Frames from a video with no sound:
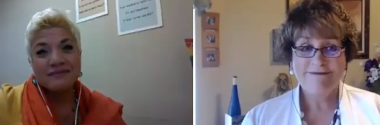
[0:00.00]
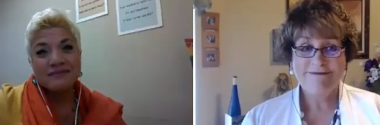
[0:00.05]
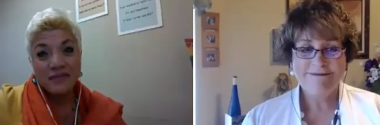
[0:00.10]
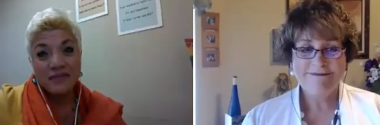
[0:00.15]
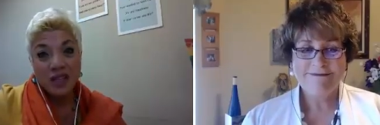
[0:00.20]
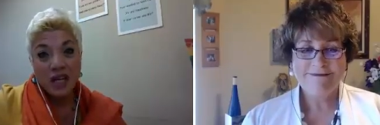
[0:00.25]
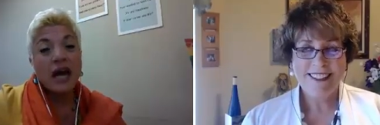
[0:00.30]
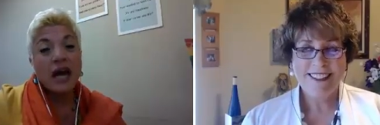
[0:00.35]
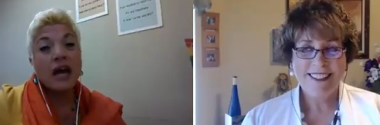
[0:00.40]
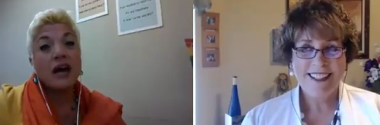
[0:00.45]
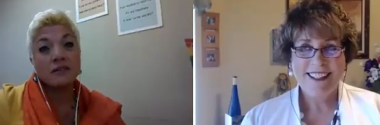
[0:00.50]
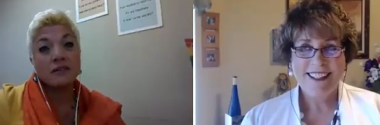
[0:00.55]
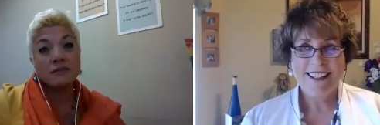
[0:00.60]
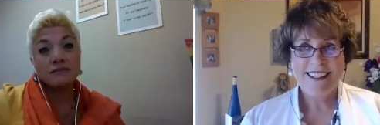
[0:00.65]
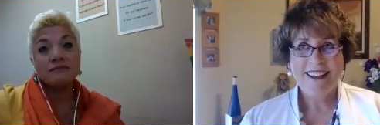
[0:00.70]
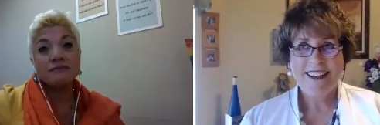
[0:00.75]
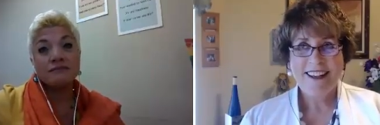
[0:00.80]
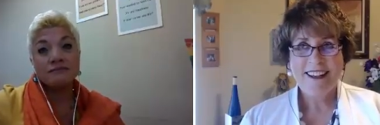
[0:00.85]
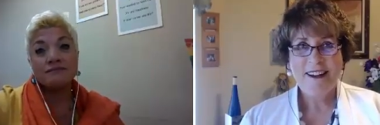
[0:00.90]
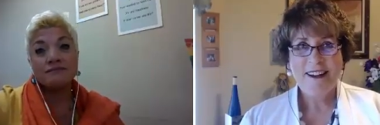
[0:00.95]
Speaker 1: Yeah.
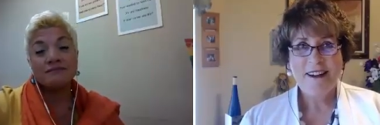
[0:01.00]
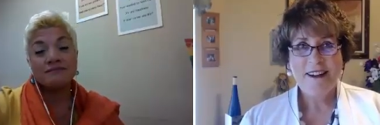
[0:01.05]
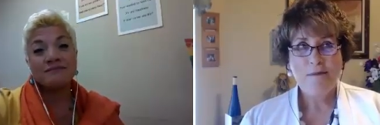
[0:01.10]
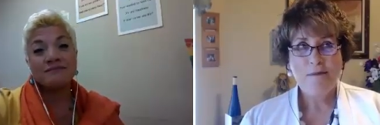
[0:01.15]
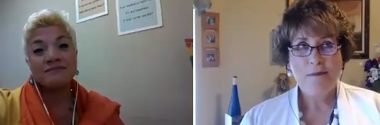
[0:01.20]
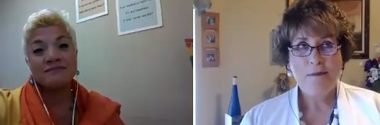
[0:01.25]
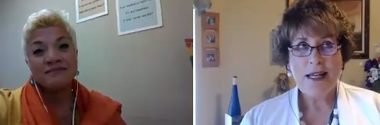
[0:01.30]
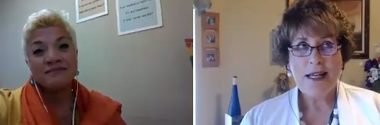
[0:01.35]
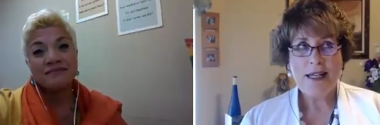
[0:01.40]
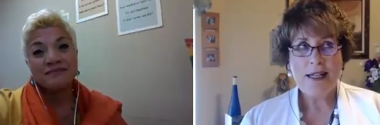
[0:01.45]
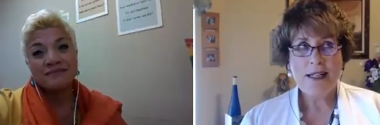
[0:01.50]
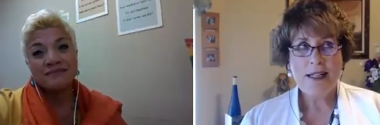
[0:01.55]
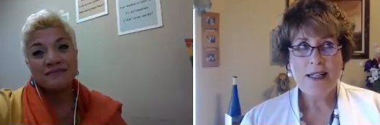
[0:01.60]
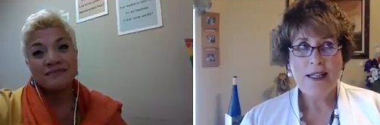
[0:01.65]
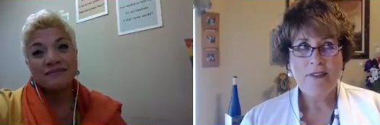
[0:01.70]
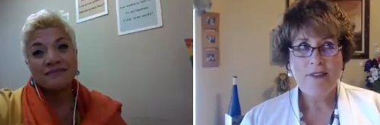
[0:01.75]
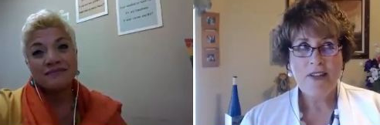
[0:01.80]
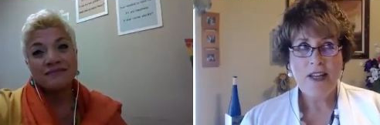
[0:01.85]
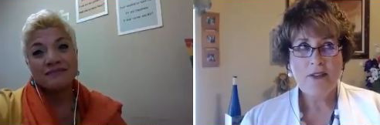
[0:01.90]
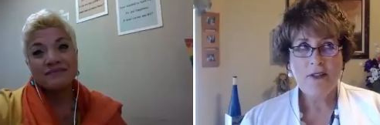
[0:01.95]
But
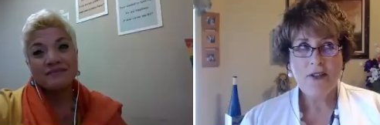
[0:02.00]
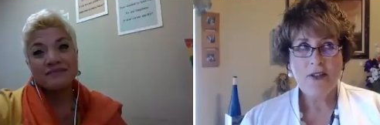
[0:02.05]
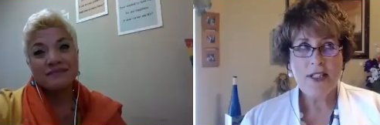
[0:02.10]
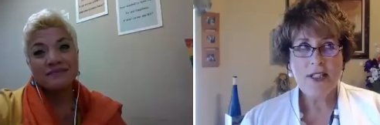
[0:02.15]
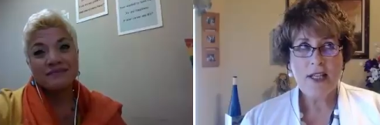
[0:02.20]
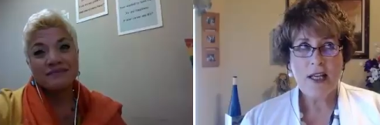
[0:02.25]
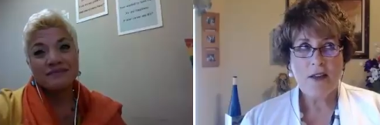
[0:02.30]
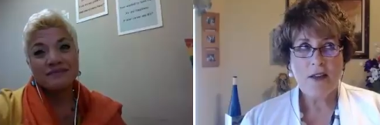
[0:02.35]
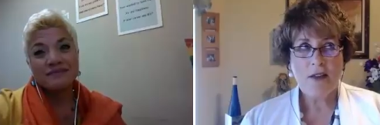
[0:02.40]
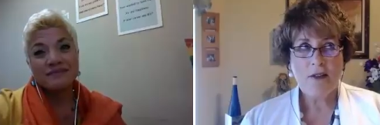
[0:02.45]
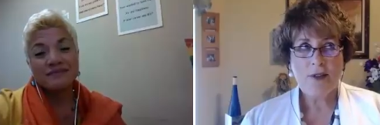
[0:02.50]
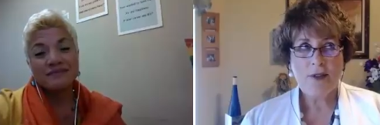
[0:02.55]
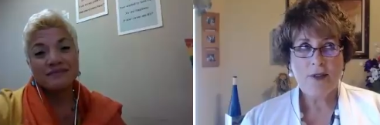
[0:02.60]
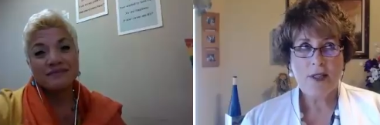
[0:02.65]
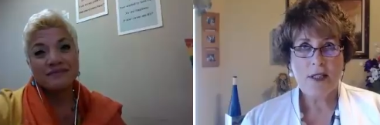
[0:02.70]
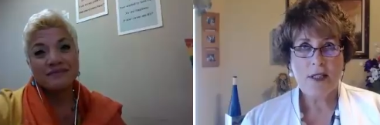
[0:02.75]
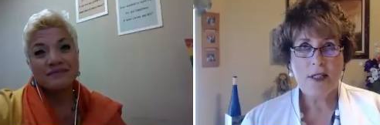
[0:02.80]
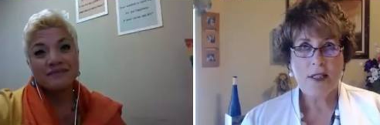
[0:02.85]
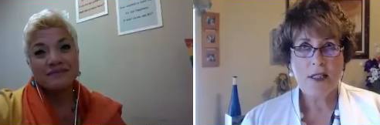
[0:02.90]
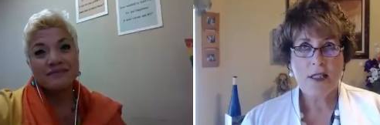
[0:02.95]
loving
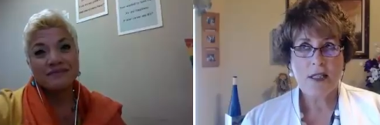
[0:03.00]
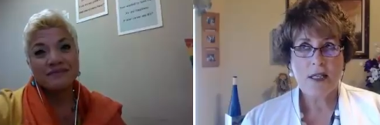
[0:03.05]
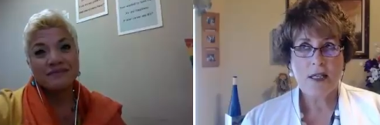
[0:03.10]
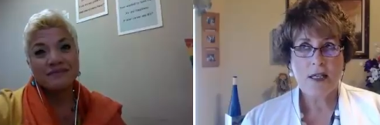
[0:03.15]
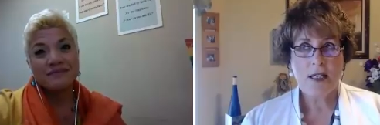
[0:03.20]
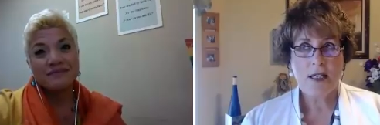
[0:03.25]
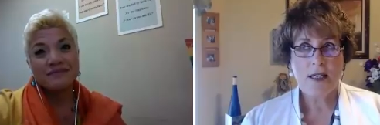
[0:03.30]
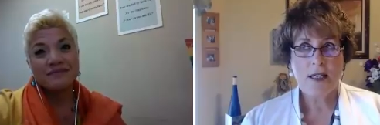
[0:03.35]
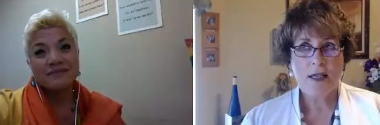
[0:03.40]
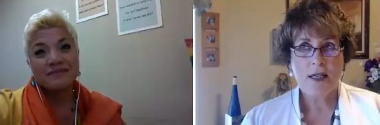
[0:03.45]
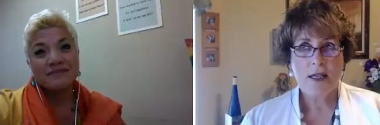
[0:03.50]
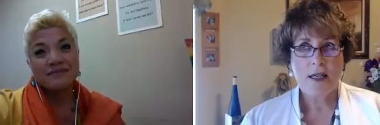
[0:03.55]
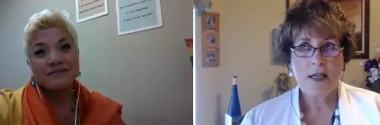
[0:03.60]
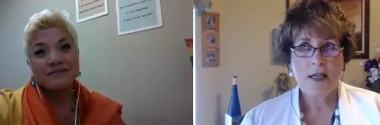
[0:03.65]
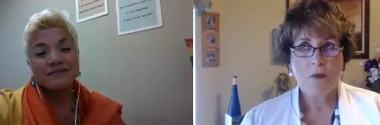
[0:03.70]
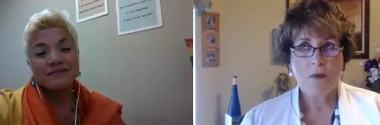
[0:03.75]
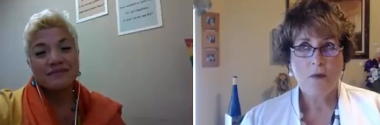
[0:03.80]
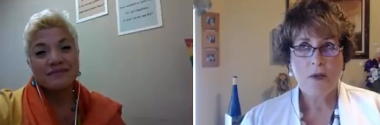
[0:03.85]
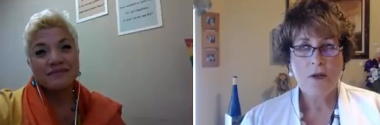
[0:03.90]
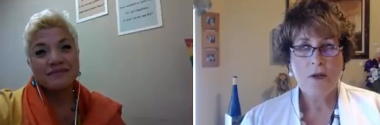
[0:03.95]
ourselves,
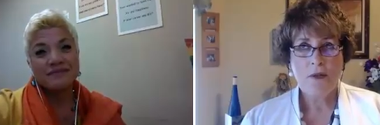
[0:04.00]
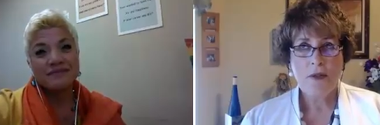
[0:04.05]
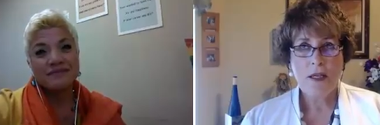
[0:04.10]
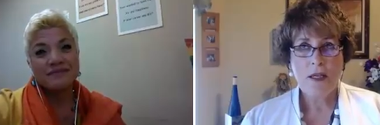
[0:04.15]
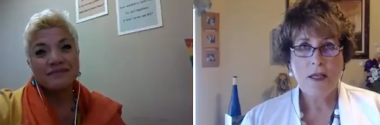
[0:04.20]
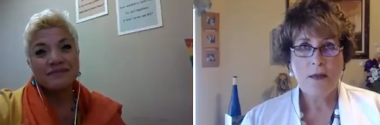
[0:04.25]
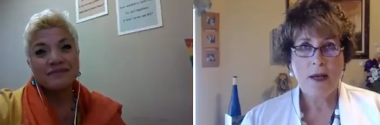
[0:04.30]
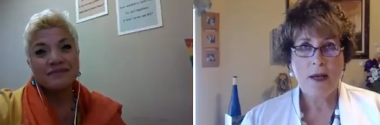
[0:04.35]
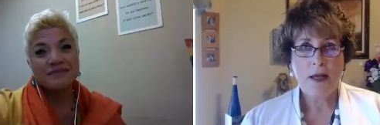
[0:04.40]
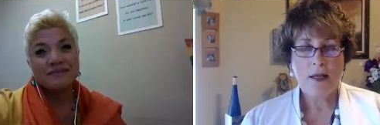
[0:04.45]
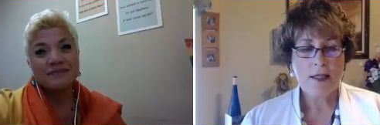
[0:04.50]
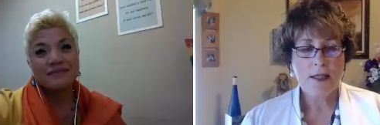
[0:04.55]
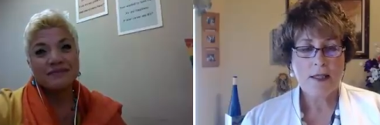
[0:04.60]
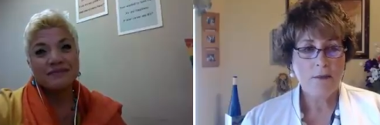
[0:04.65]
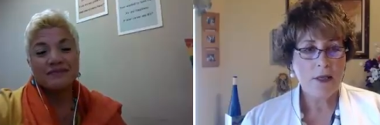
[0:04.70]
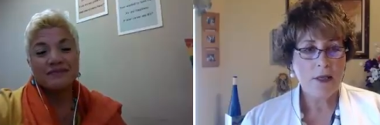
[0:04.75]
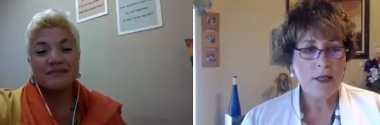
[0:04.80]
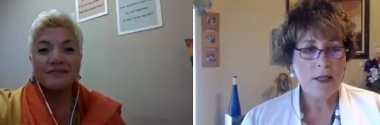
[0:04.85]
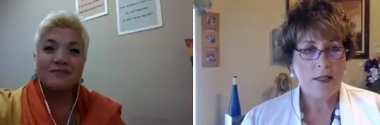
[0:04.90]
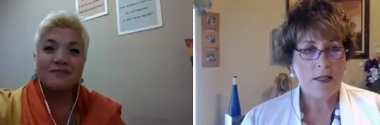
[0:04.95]
when you think about
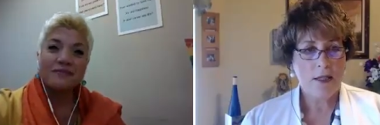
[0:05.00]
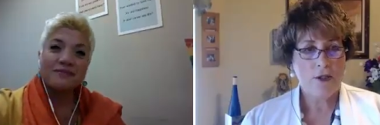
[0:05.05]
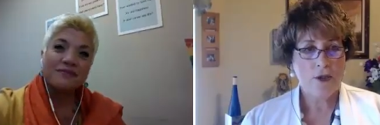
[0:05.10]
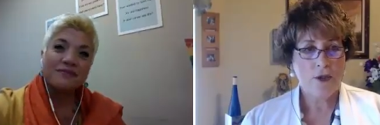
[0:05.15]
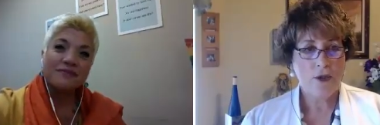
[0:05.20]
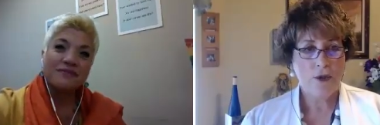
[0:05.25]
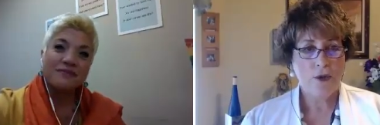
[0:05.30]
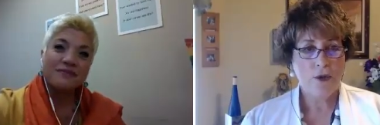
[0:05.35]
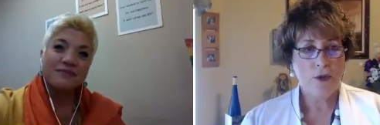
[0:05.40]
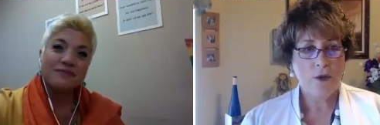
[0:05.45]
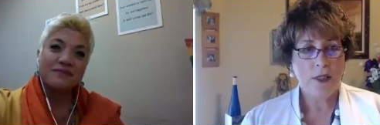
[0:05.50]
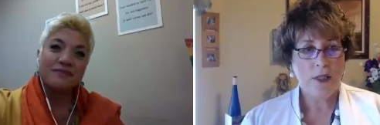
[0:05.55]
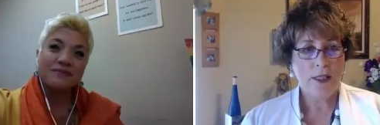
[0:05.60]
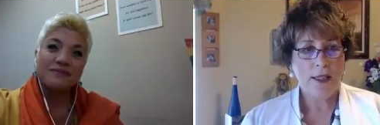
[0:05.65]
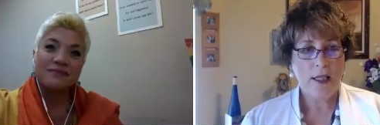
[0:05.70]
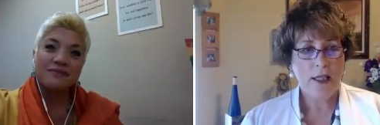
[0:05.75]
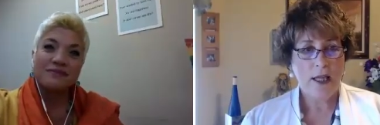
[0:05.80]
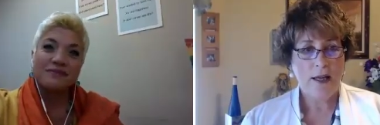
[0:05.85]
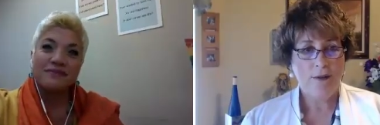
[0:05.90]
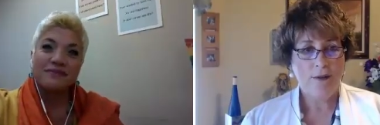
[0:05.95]
somebody that you truly
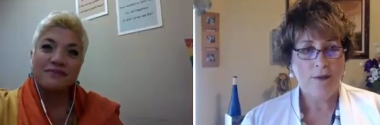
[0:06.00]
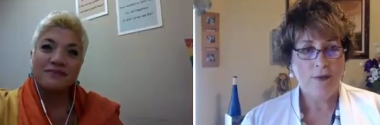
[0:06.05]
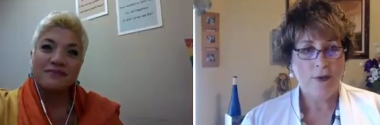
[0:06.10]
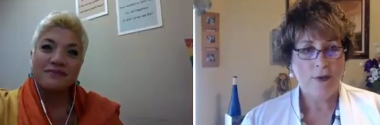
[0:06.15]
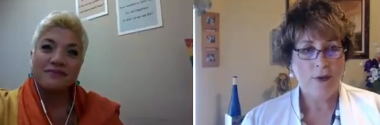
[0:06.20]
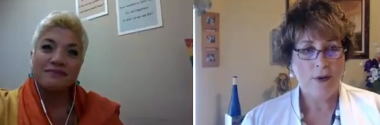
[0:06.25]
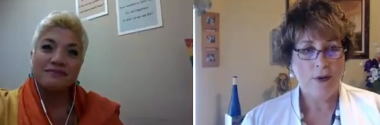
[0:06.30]
love,